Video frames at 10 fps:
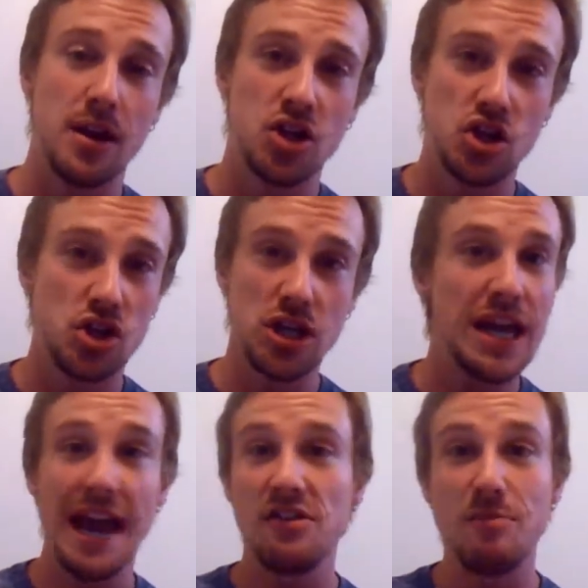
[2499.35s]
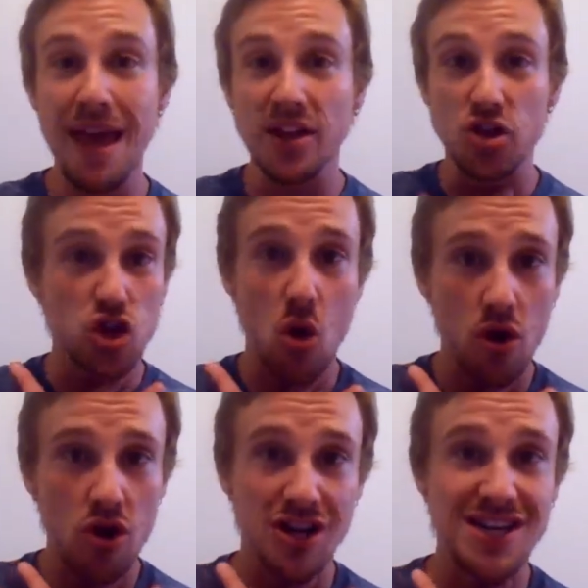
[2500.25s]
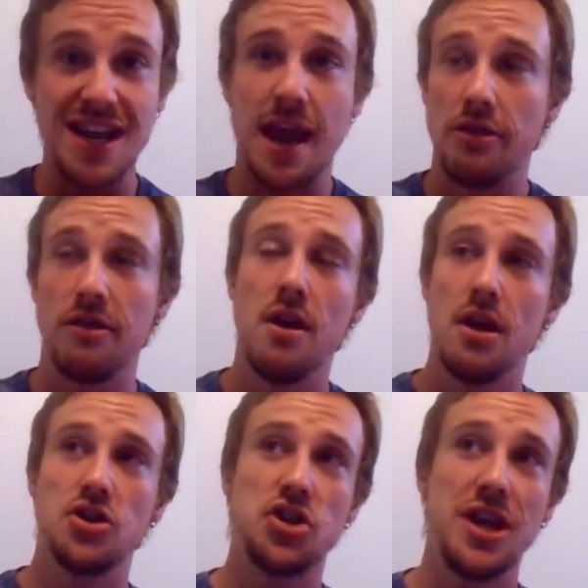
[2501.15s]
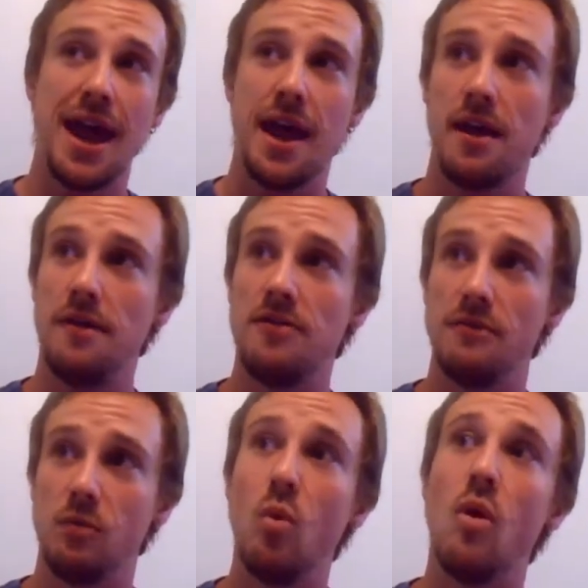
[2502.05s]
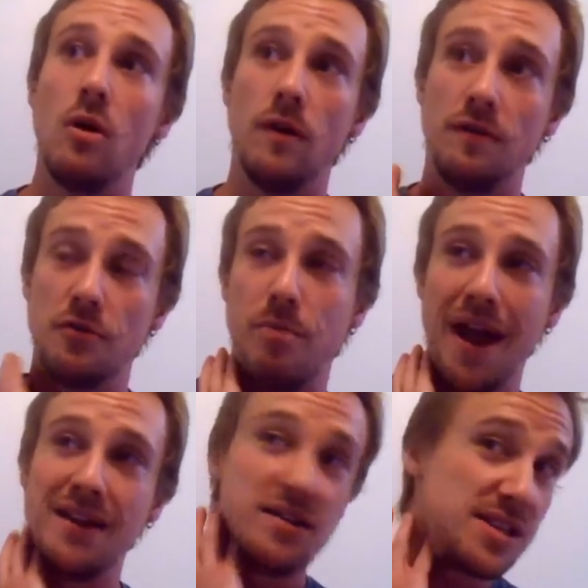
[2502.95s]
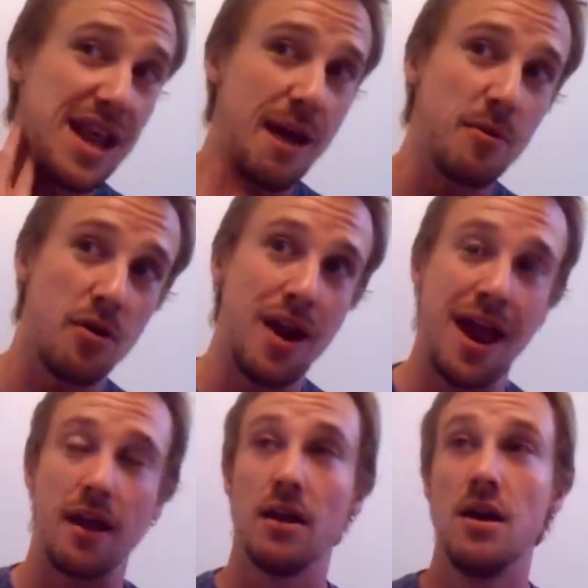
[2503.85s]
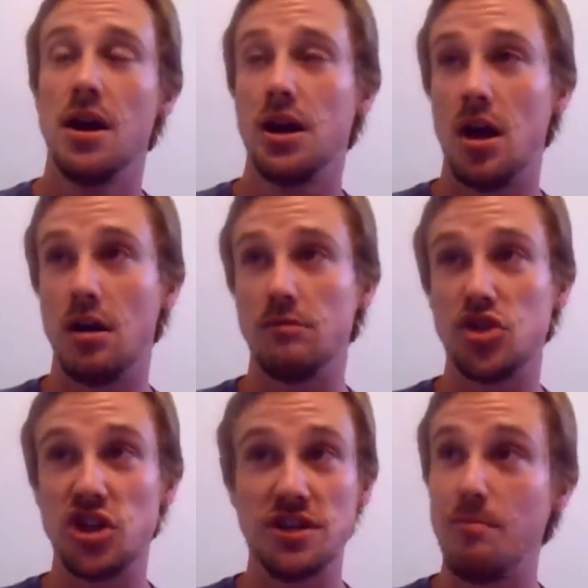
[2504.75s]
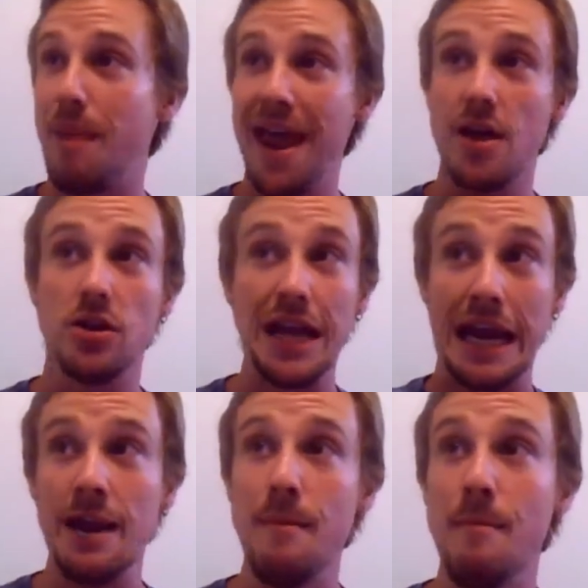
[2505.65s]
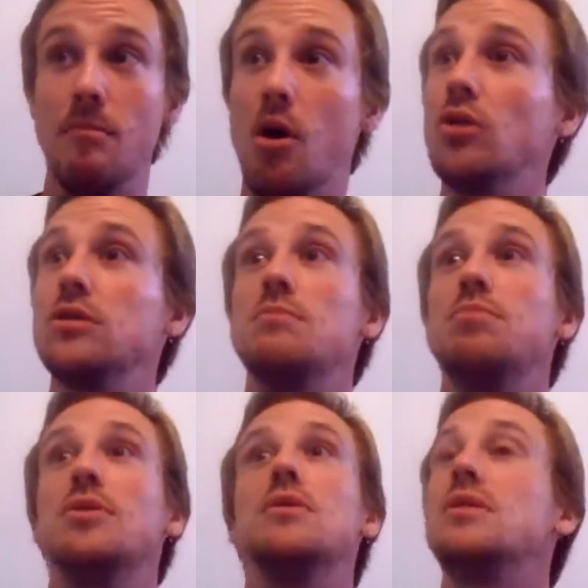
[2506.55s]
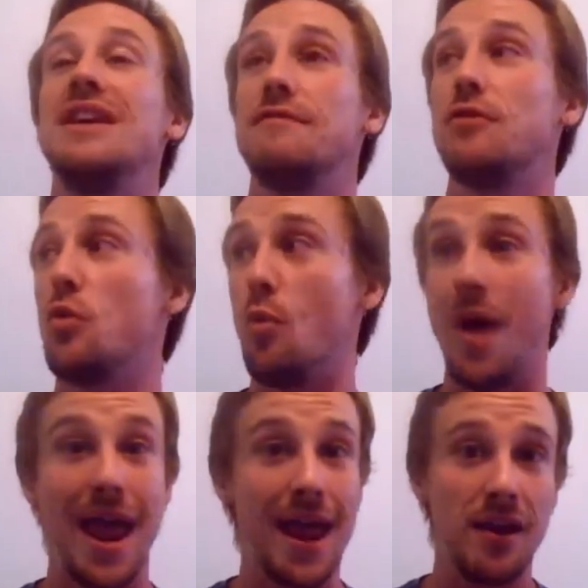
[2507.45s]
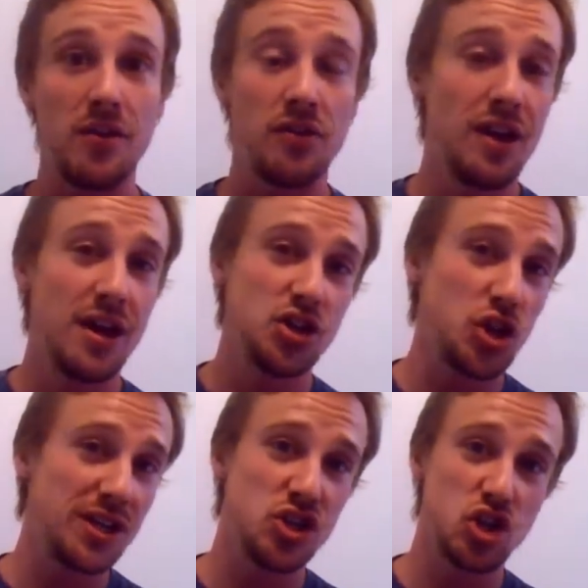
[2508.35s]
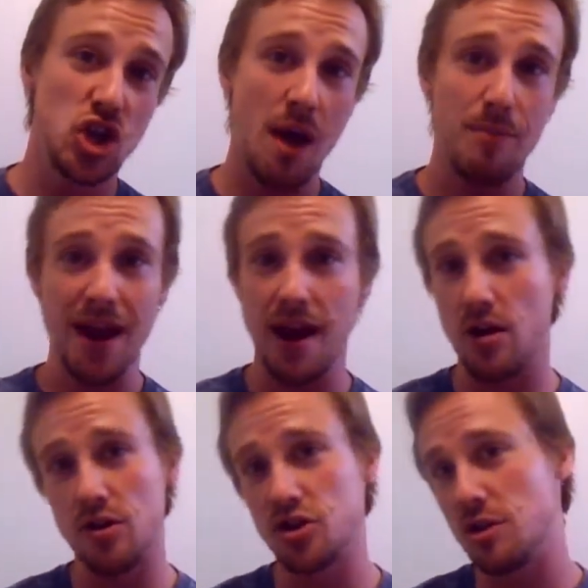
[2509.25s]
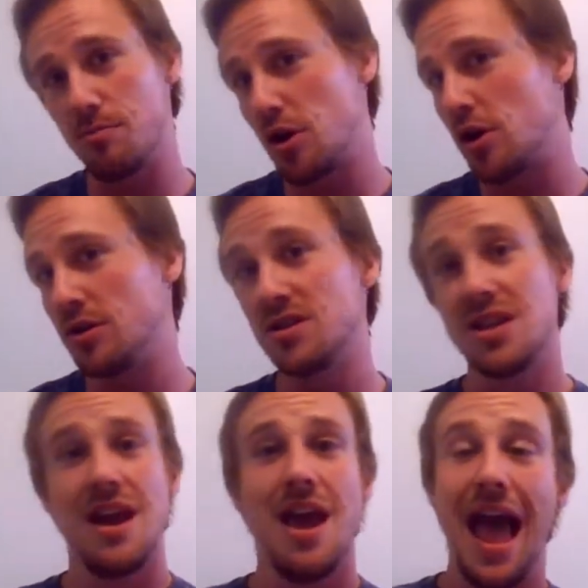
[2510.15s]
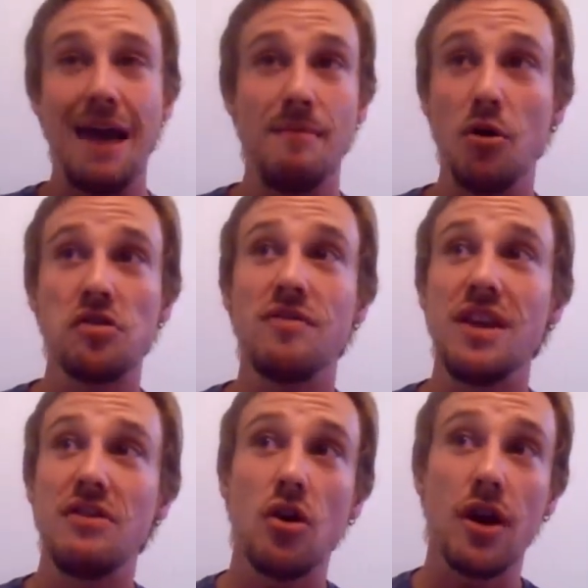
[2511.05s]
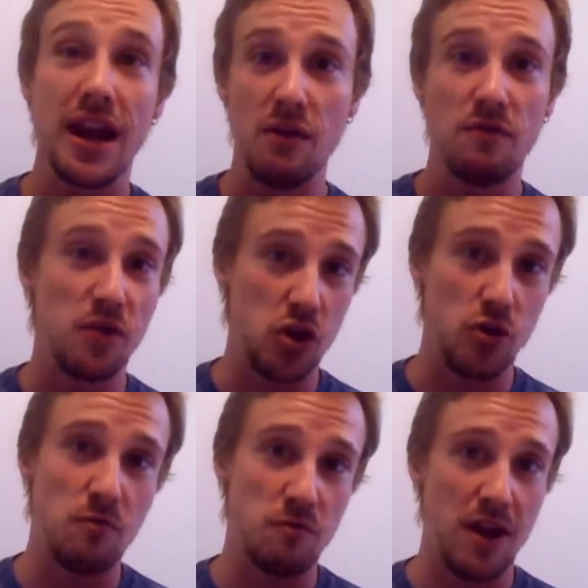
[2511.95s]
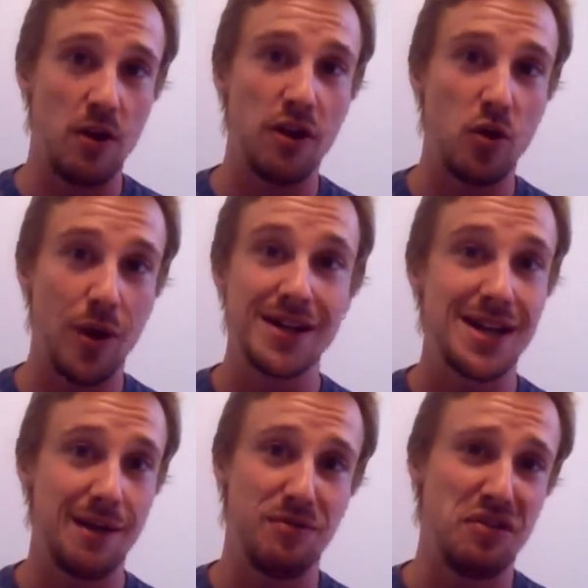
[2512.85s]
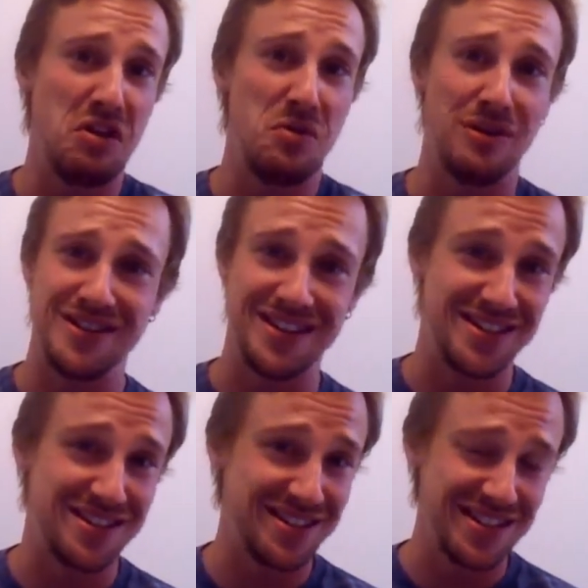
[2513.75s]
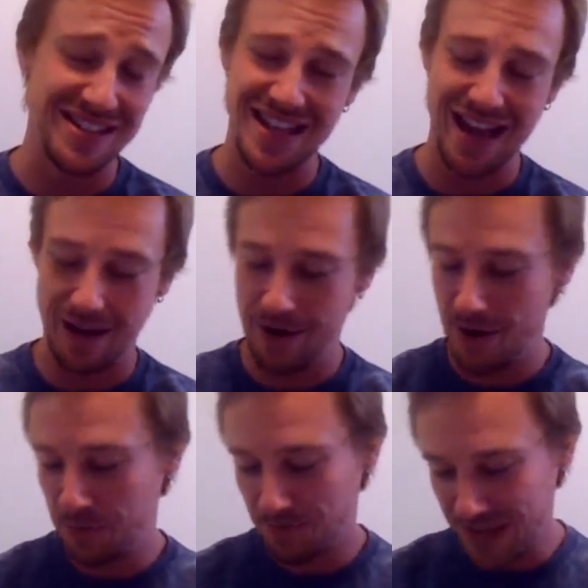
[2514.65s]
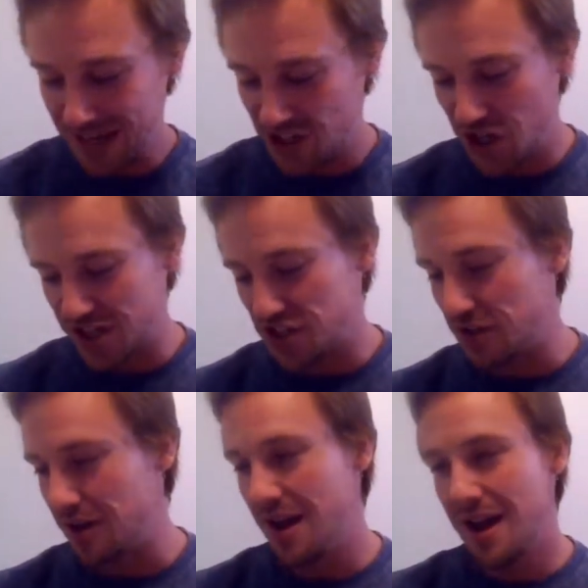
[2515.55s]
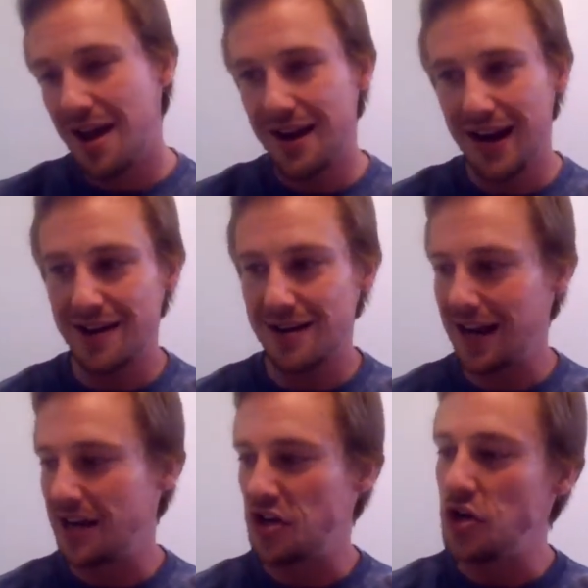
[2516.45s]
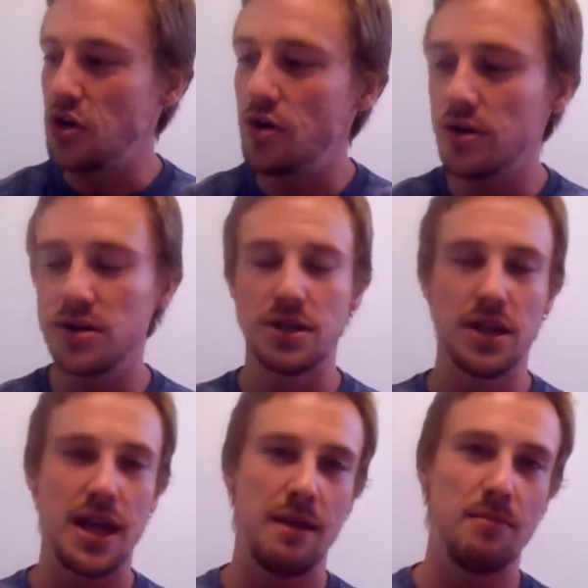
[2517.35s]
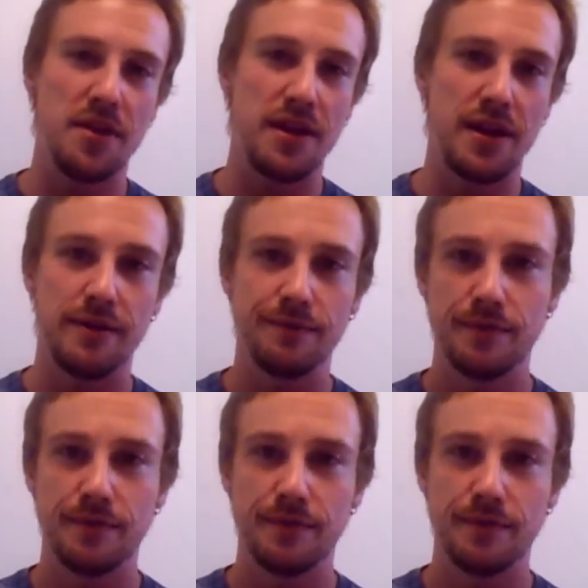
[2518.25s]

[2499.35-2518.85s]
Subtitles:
She has men choke her to death. She has wolves bite and snap her neck. She's impaled in multiple different ways. She gets shot by arrows. She burns. And most of these are if you fail the quick time sequences. And it's just like, it neuters the gameplay.